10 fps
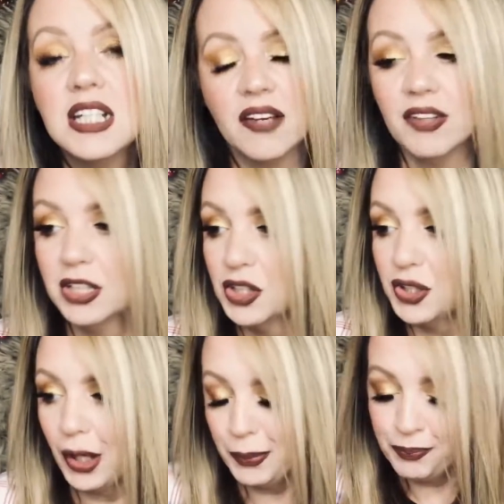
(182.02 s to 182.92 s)
Definitely do
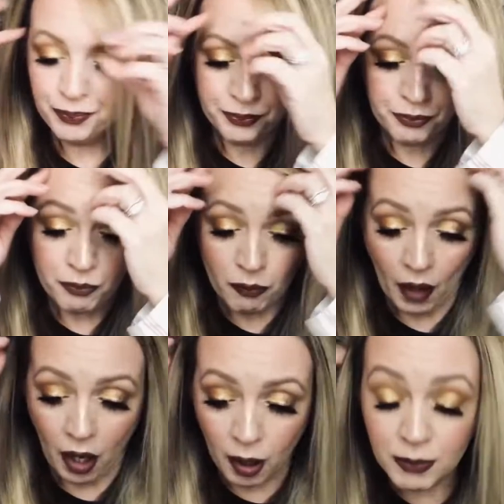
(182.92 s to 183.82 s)
so.
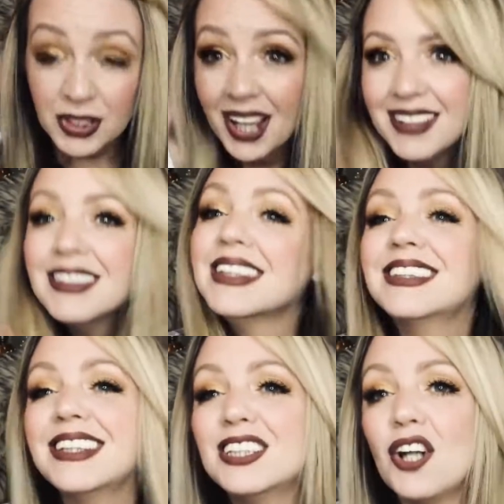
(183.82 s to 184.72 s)
So yeah,
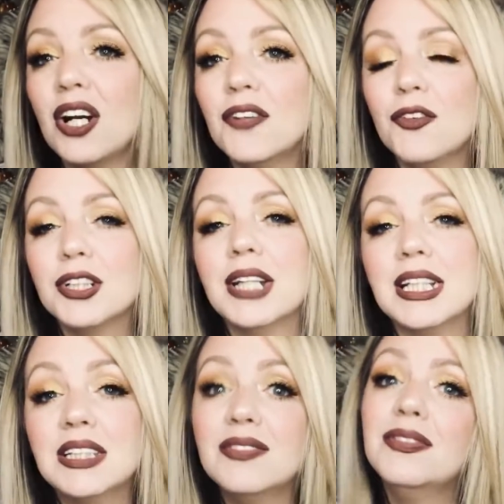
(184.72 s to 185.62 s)
let's get started for
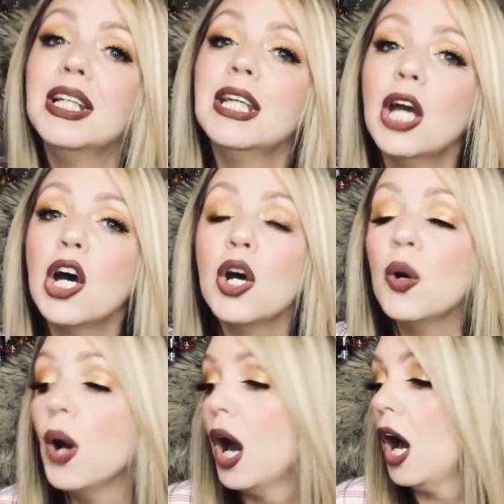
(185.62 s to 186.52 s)
today's
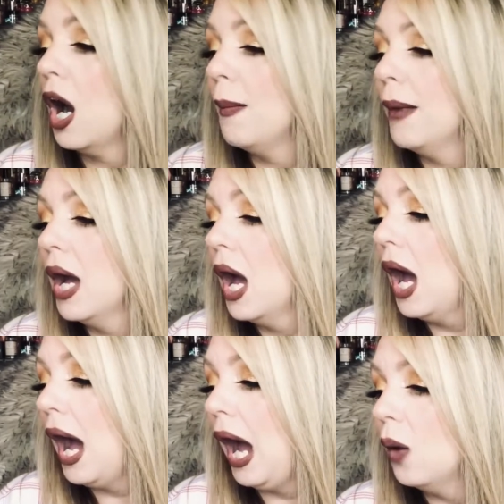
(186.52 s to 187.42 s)
video.
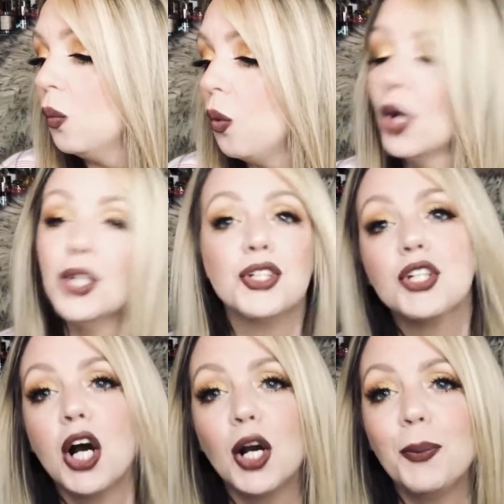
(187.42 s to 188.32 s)
I want to
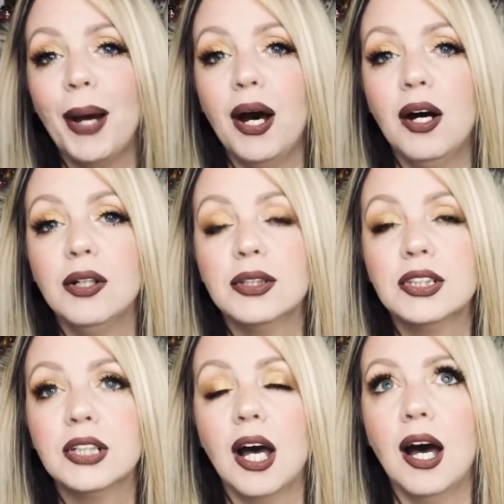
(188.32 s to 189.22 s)
talk about
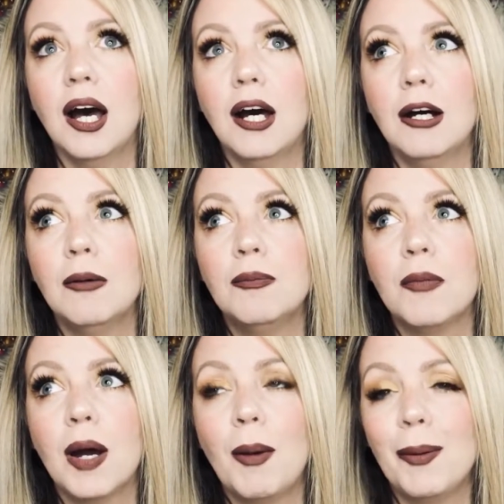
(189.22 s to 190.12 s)

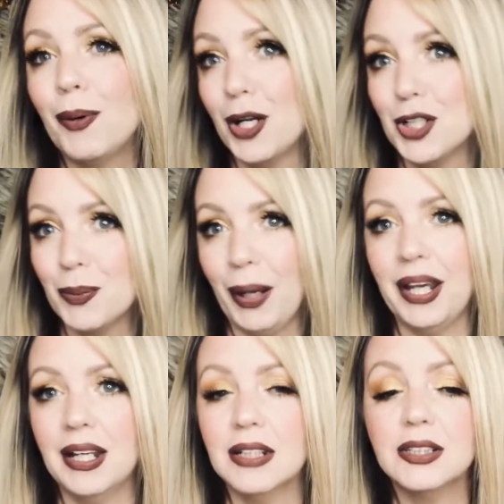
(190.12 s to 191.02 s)
my Project Pan.